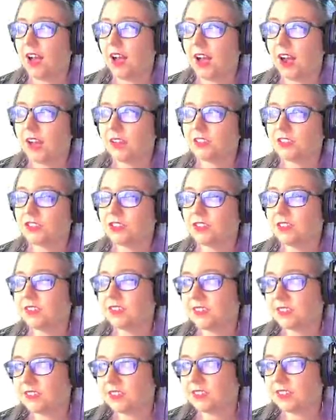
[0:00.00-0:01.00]
Oxygen
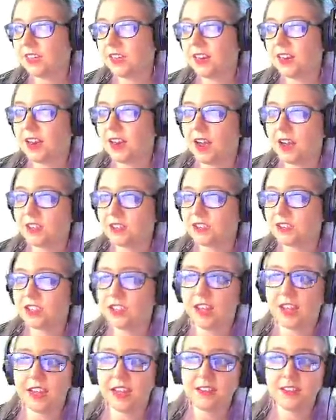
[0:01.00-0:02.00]
16 and oxygen
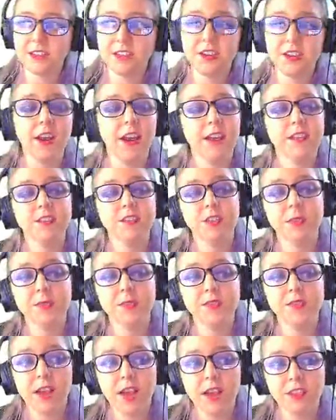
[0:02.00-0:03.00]
18 are isotopes
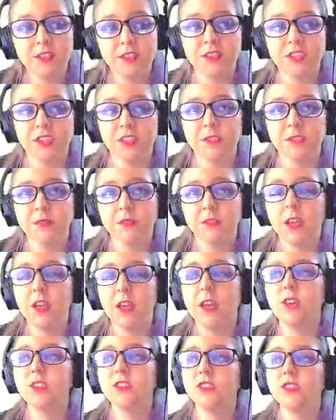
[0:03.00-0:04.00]
of oxygen.
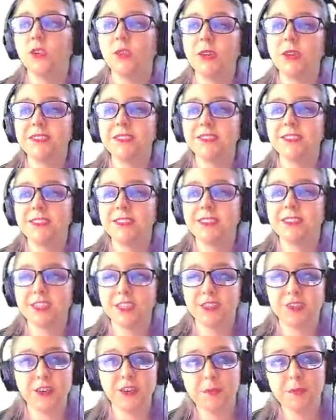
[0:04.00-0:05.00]
So what's
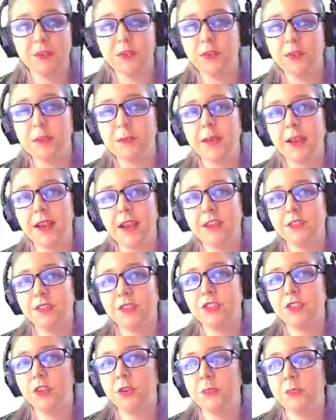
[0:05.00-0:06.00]
different between my
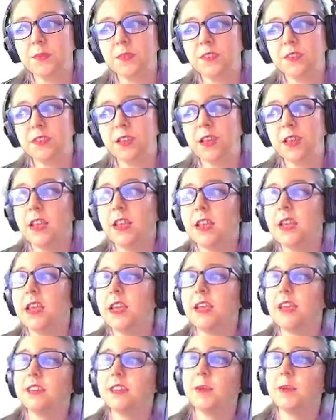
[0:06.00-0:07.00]
isotopes
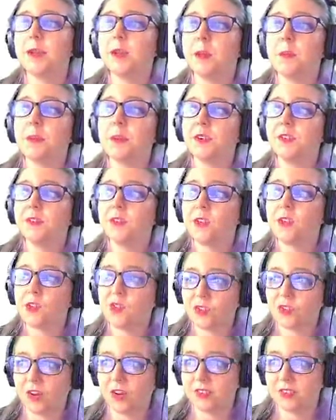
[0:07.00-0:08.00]
is my number of
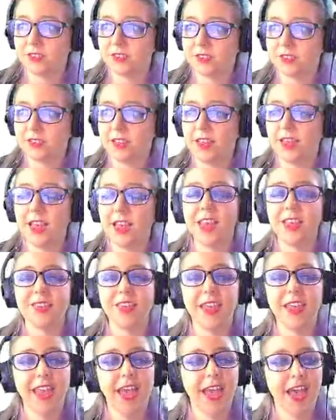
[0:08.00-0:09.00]
neutrons.
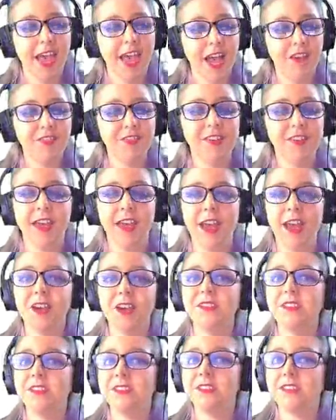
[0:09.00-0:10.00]
They have to
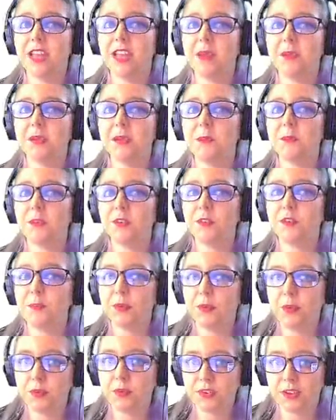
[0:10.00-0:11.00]
have the same number of
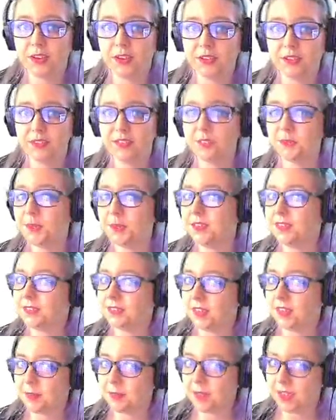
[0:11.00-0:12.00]
protons to be the
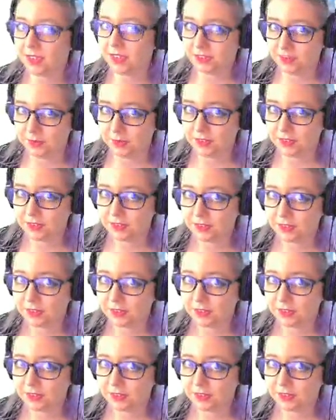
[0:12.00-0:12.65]
same element.